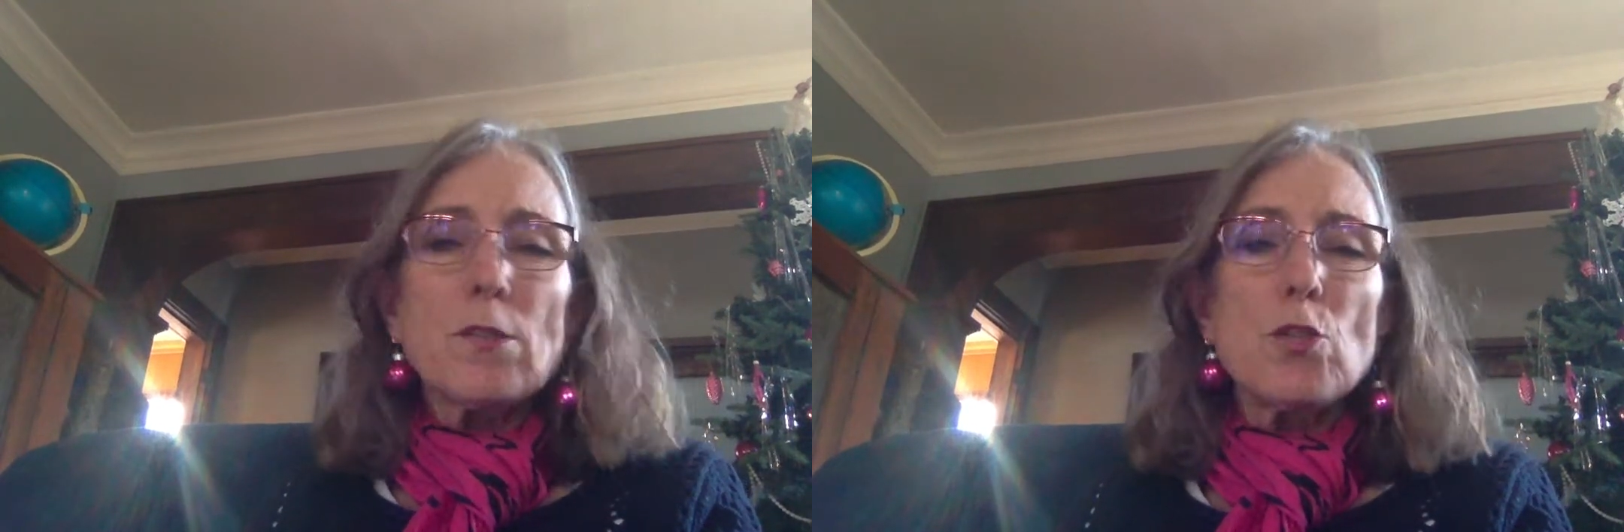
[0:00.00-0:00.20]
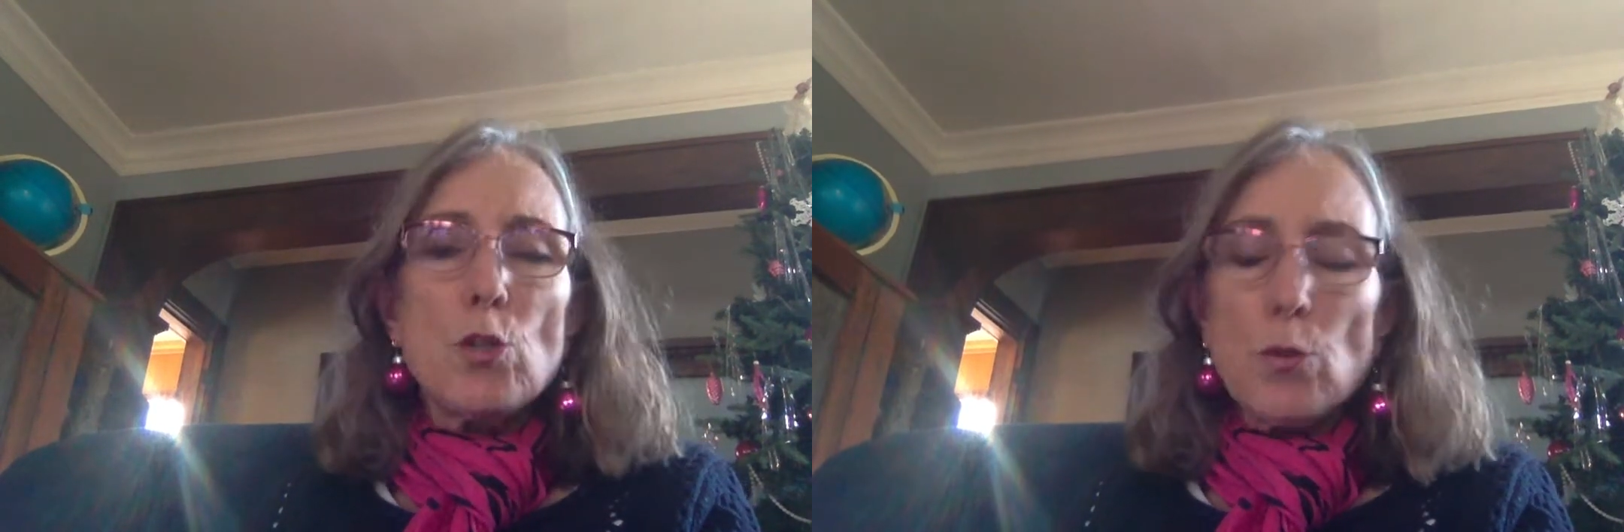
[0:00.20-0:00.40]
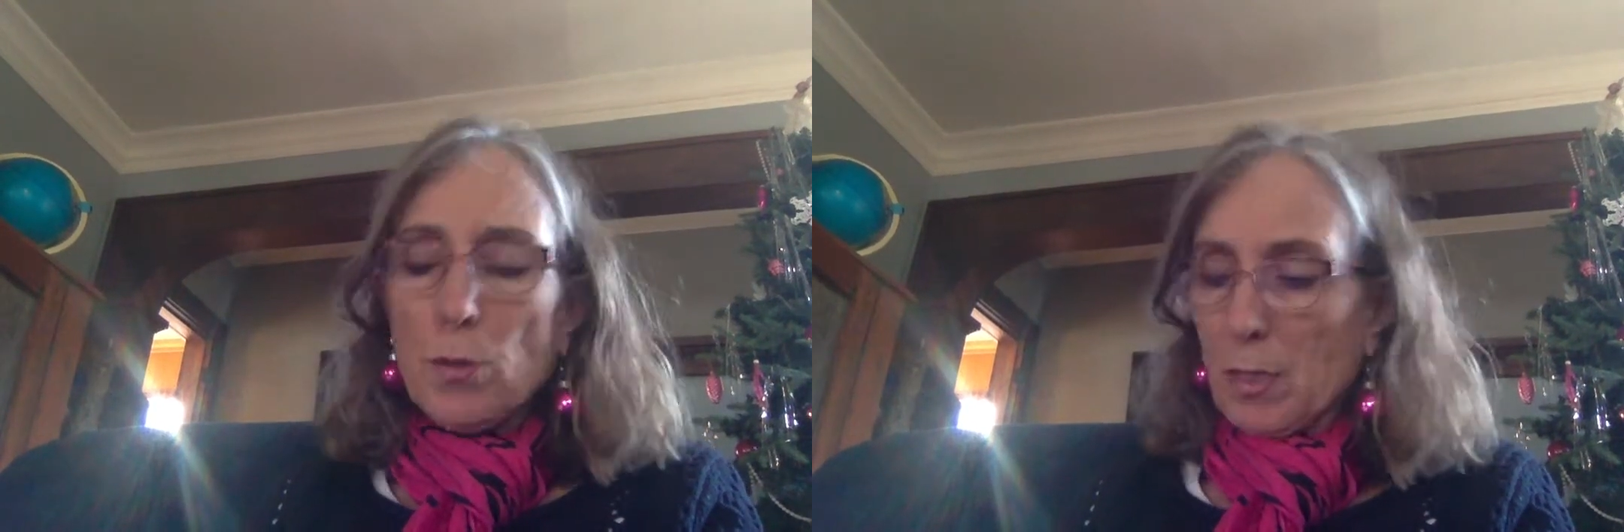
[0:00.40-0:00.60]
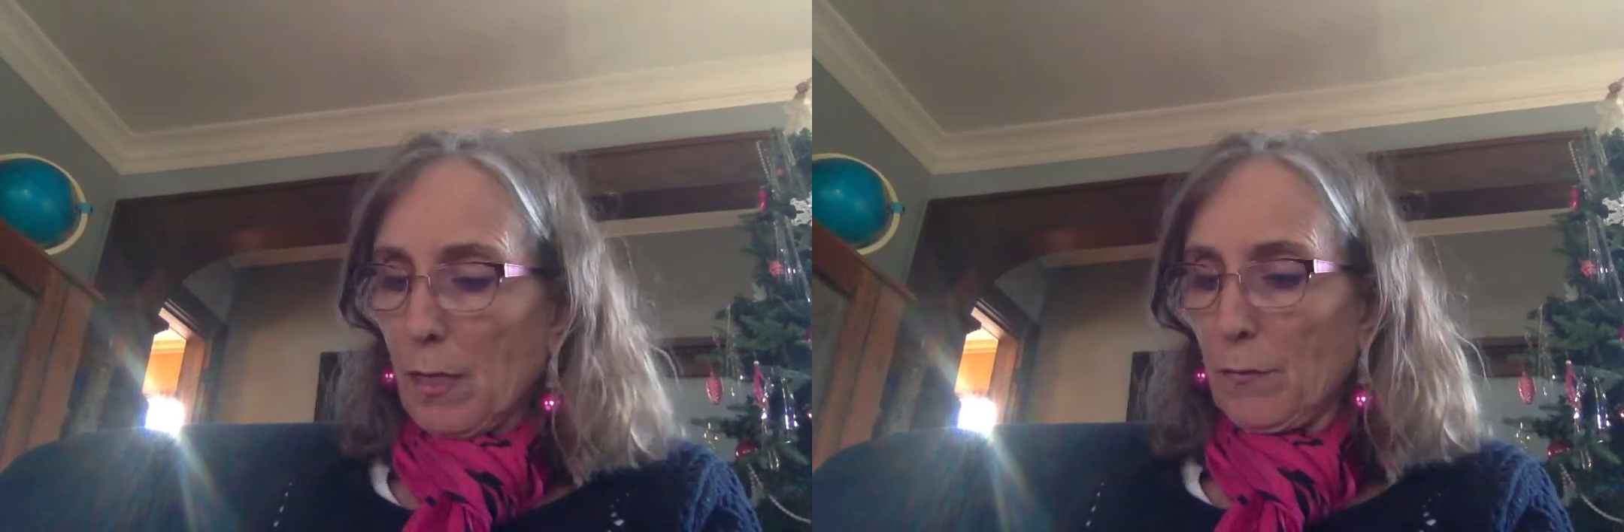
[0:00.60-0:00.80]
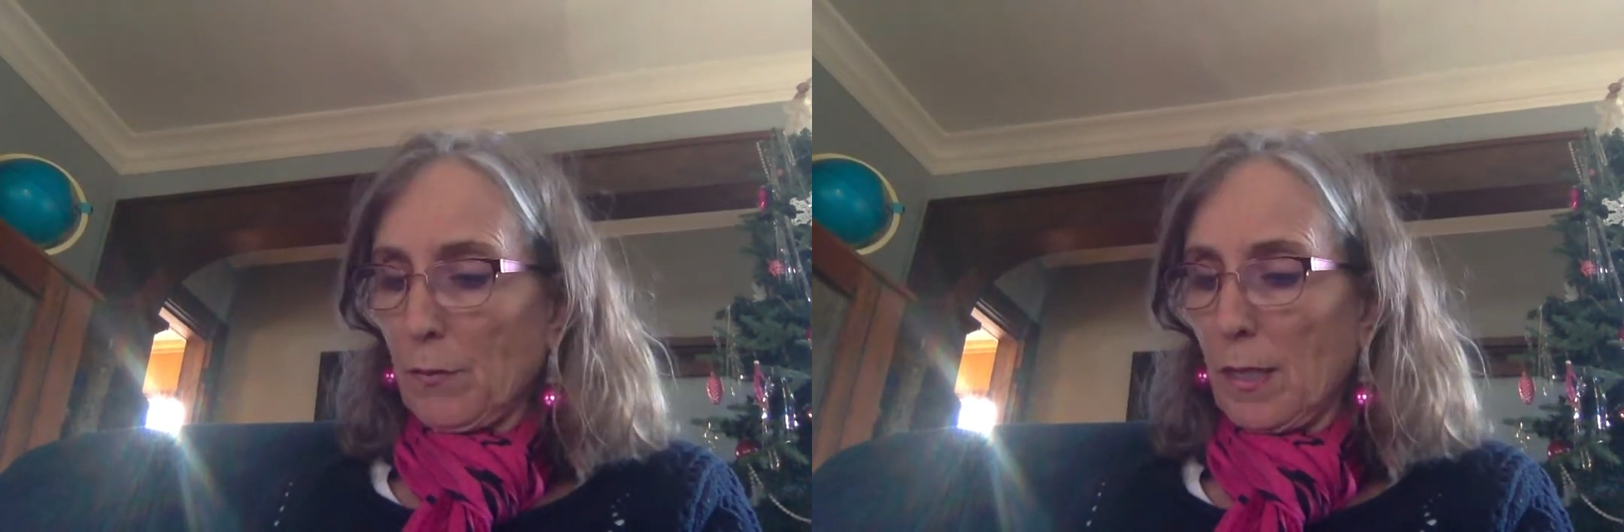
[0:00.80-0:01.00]
knew
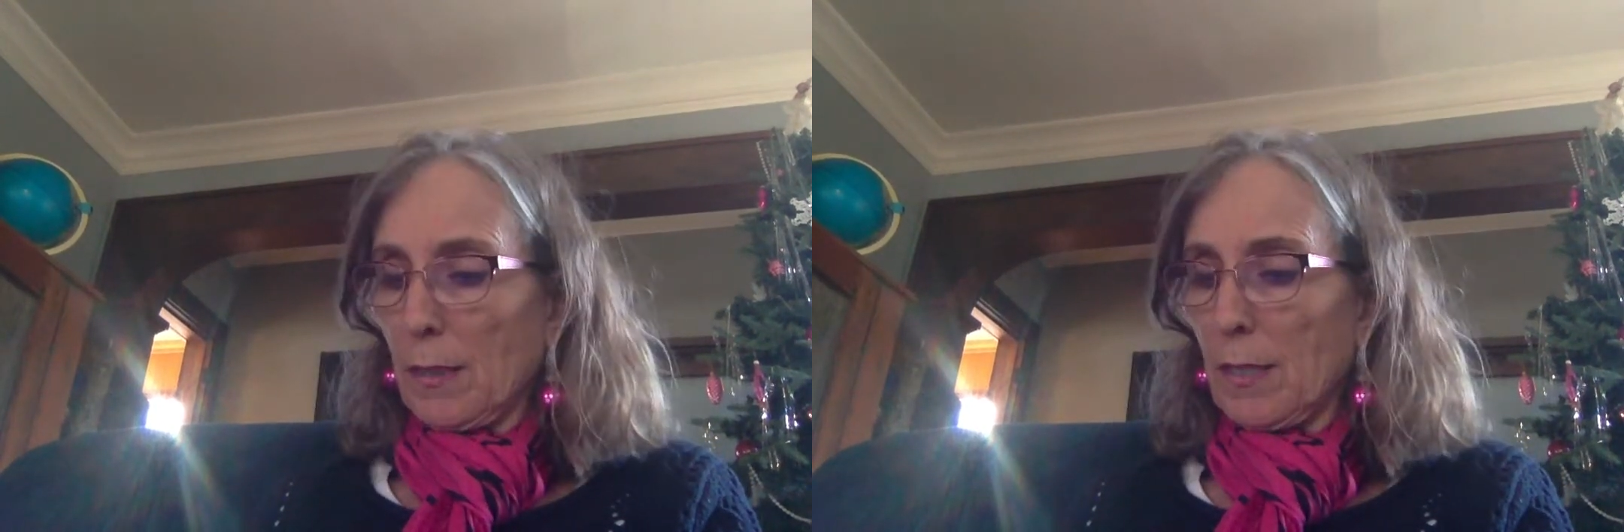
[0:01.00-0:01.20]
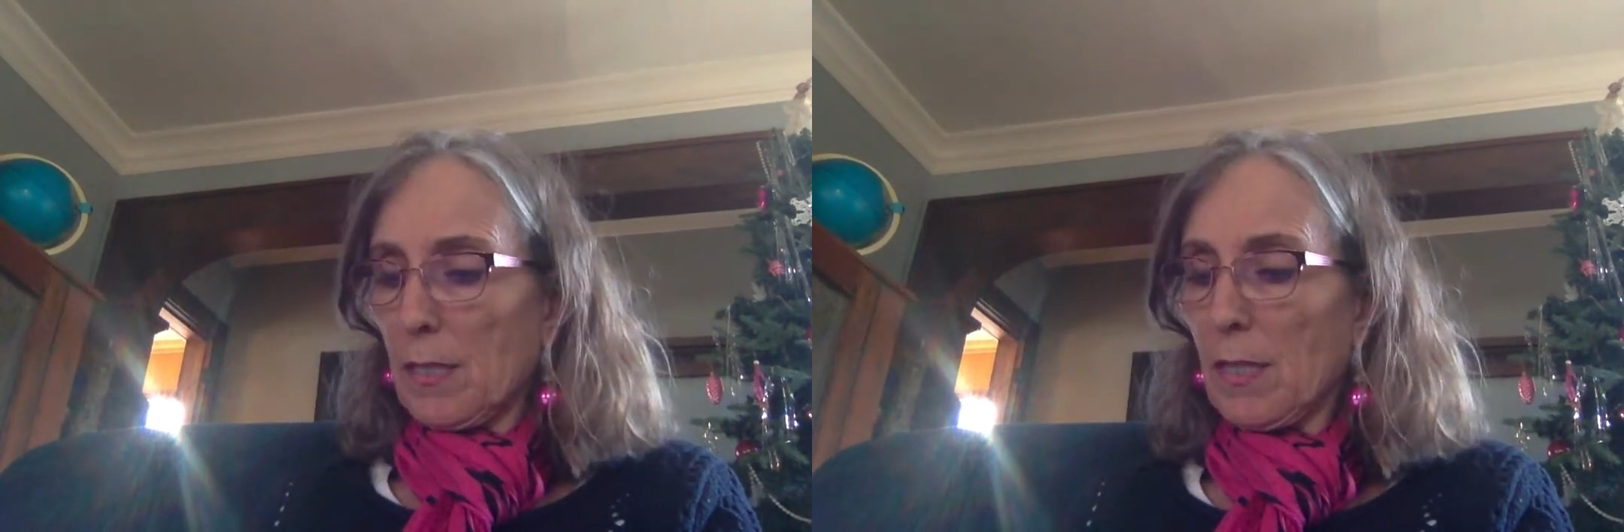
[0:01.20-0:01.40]
stuff like this.